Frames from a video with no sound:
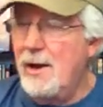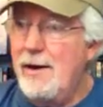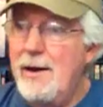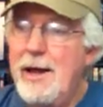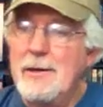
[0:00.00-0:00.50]

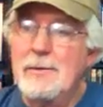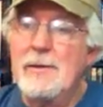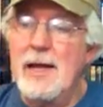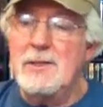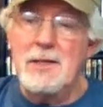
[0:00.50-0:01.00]
Alright,
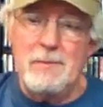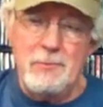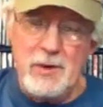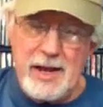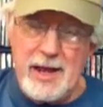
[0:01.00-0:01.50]
next
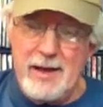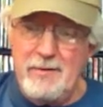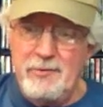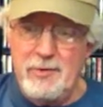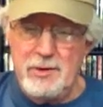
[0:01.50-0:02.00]
up we
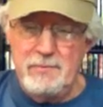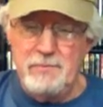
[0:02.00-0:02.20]
have